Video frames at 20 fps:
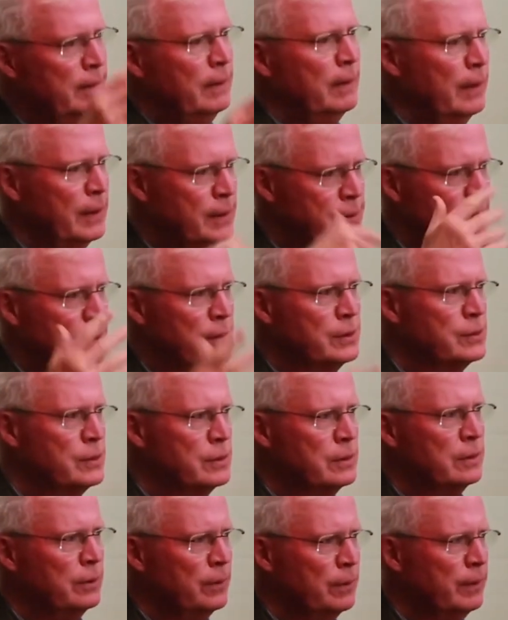you know, as I was
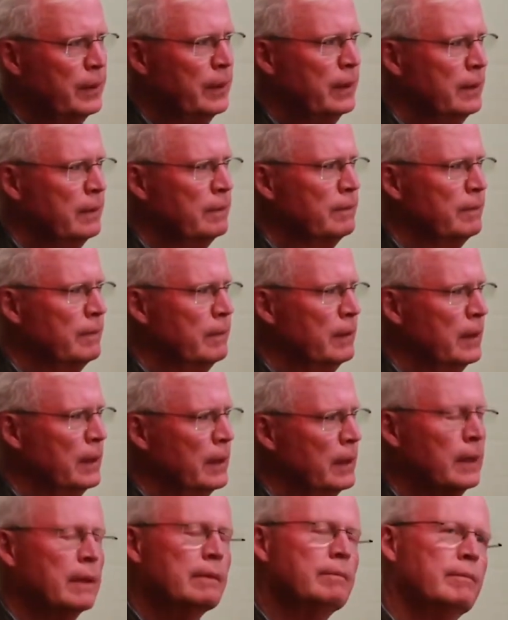talking
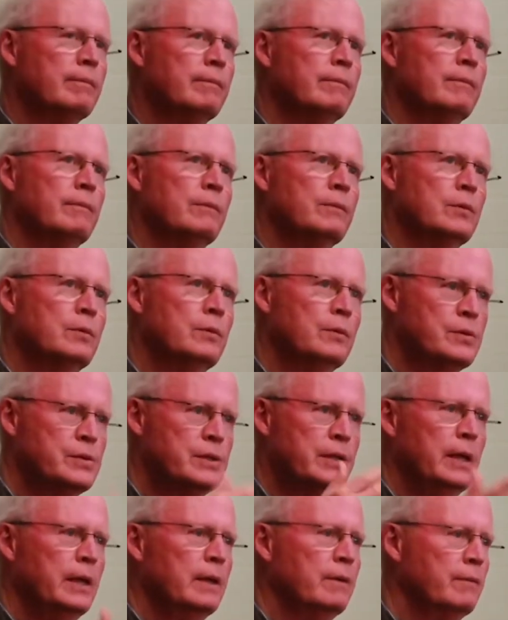towards the
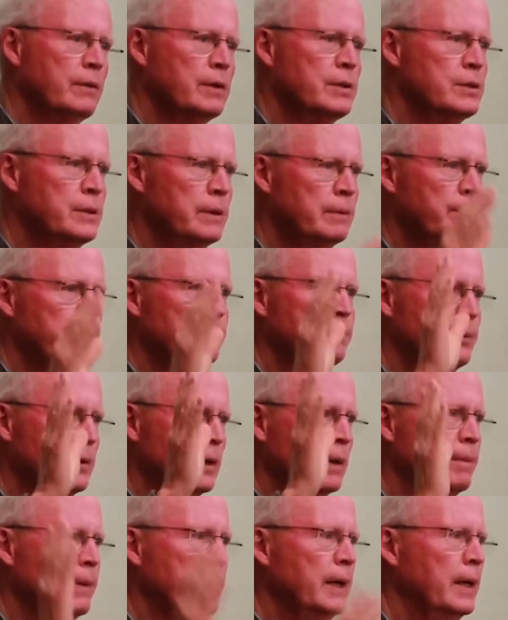end of it, she put
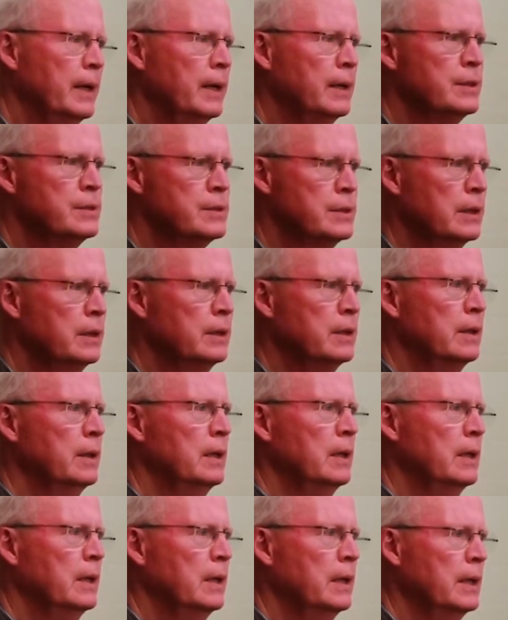up her hand and said,
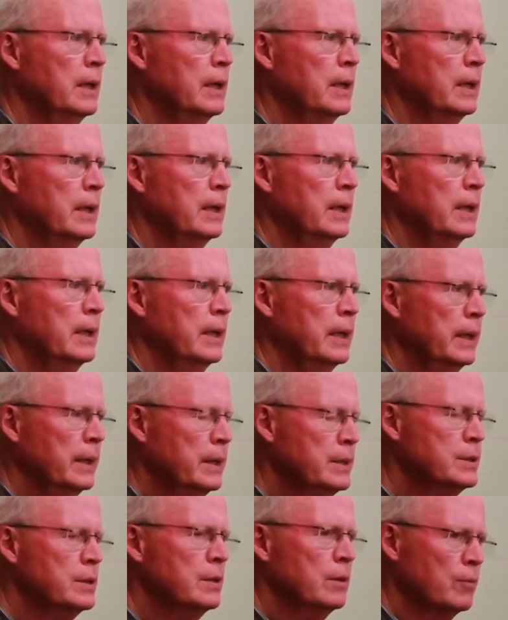
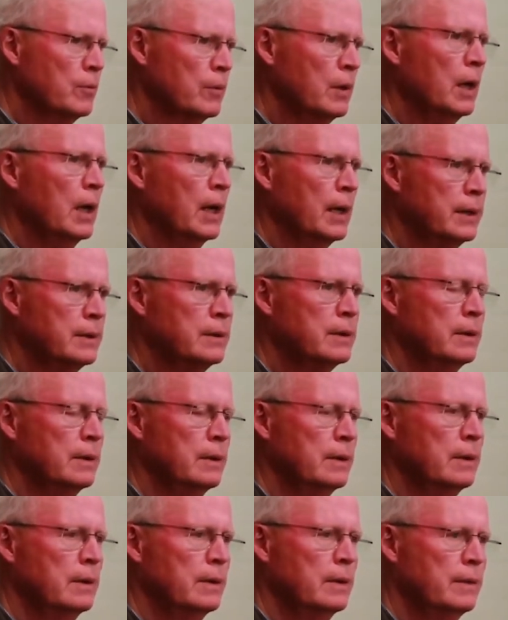is it right
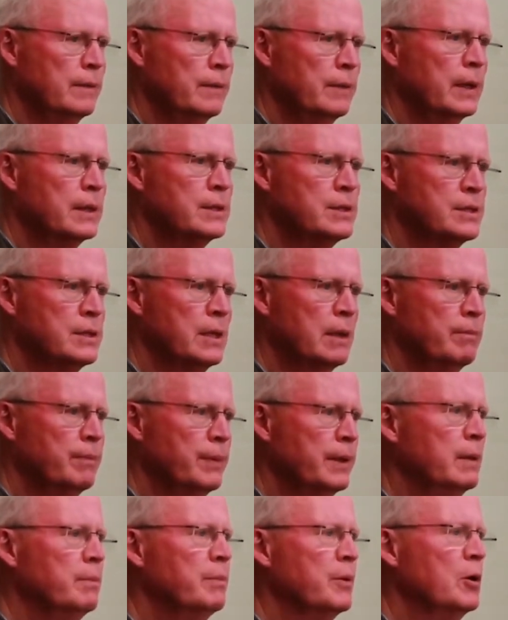that some
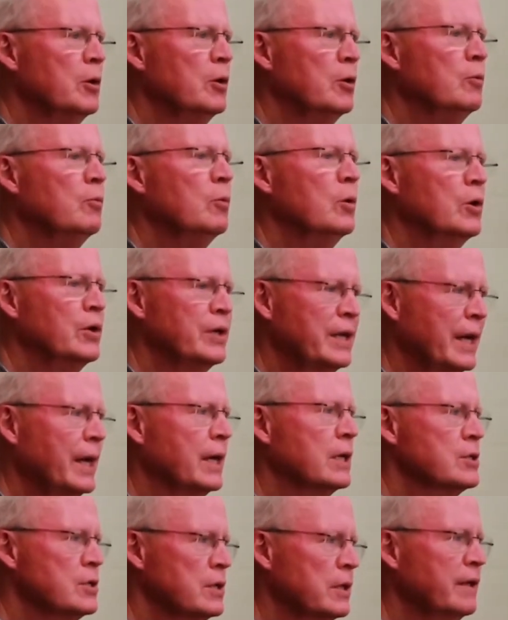people who weren't
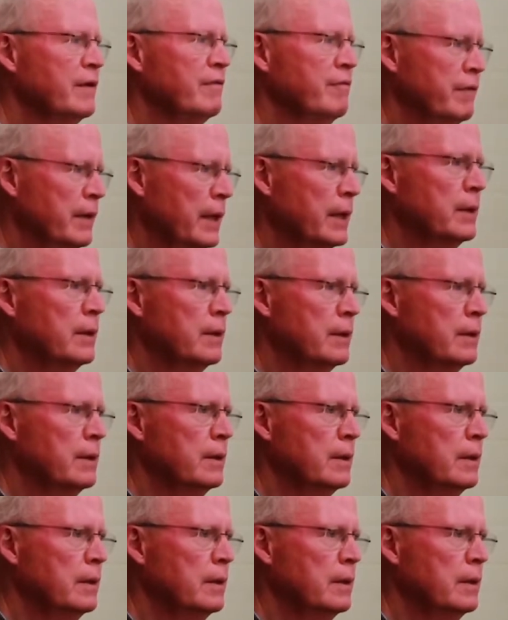actually flooded